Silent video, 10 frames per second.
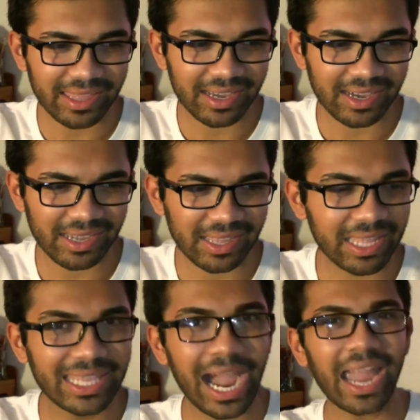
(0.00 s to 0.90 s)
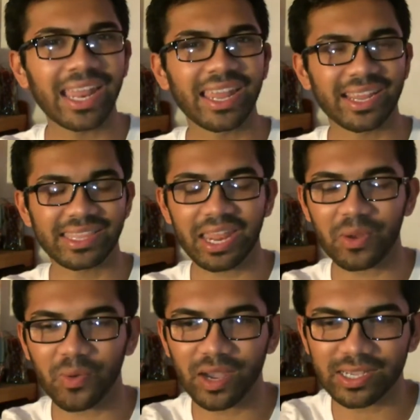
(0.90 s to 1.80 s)
the dialect that
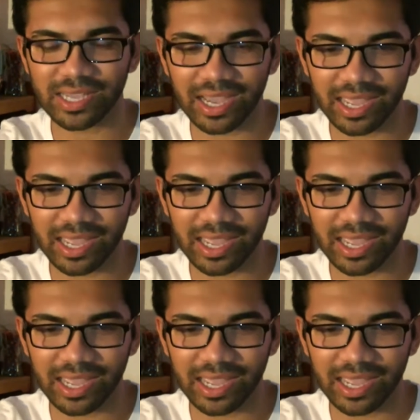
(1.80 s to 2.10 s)
it was.